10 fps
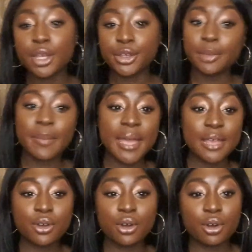you may
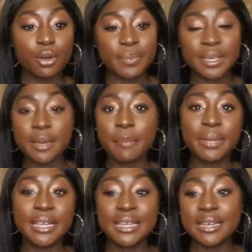not be
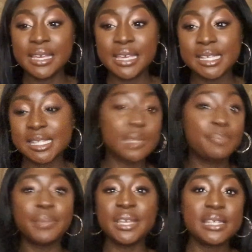completely
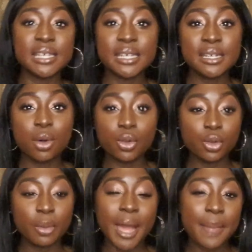speeding on
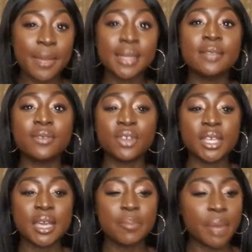your bike by the end of the
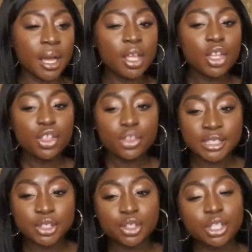year, but
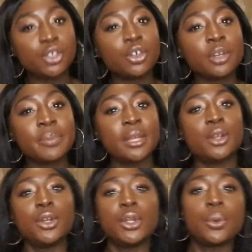you're going to be in a
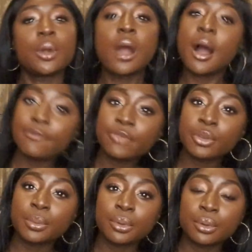new
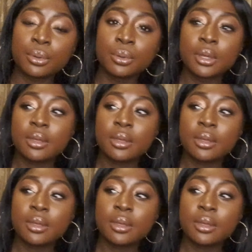comfortable